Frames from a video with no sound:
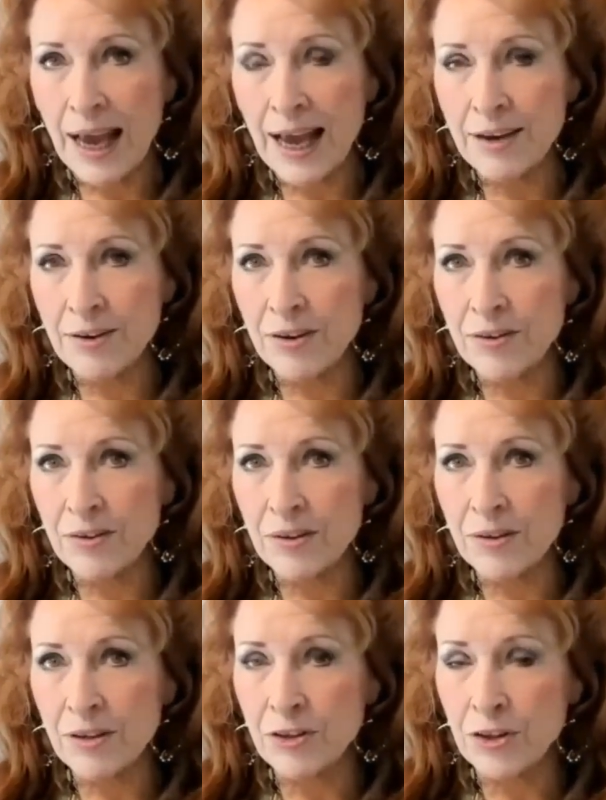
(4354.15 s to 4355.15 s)
And
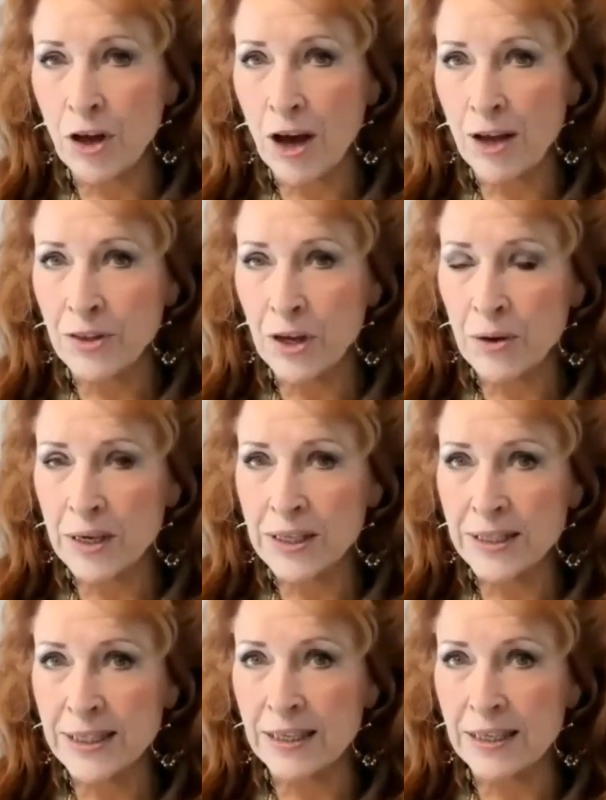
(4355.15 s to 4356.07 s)
the thought there is